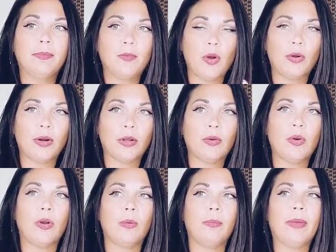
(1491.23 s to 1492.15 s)

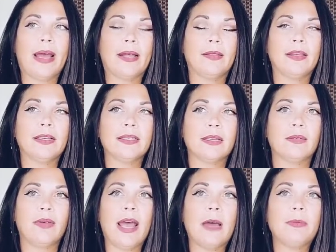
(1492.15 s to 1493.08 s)
quote-unquote bad things that
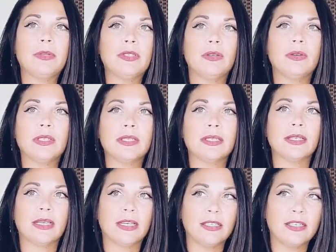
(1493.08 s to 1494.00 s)
have happened to us
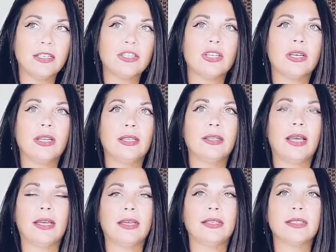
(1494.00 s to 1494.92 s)
and the conditioning
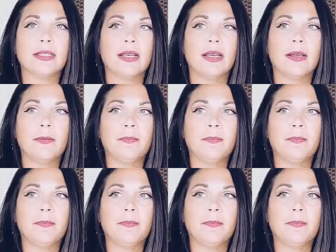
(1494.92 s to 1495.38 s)
that has